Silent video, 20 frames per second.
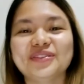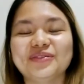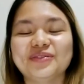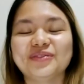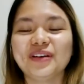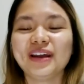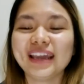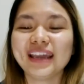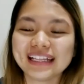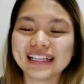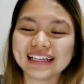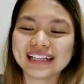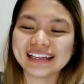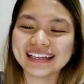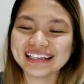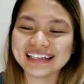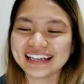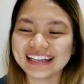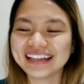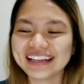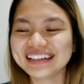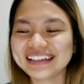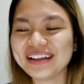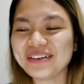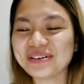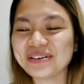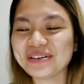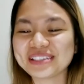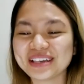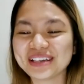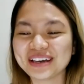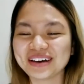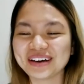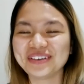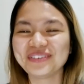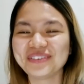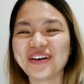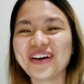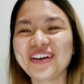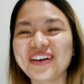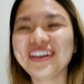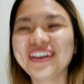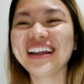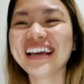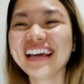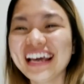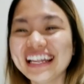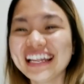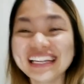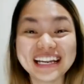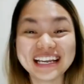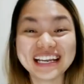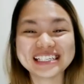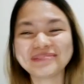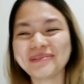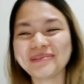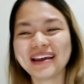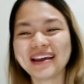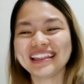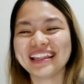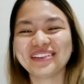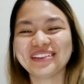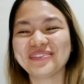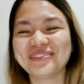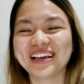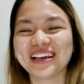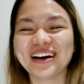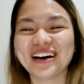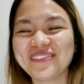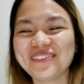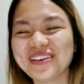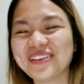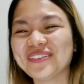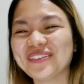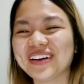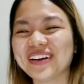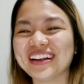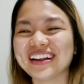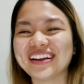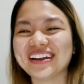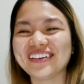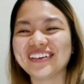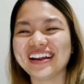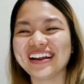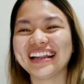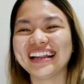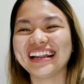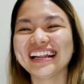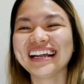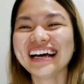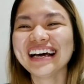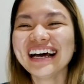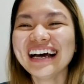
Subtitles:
Great. That was a very... didn't expect that to be coming, but great.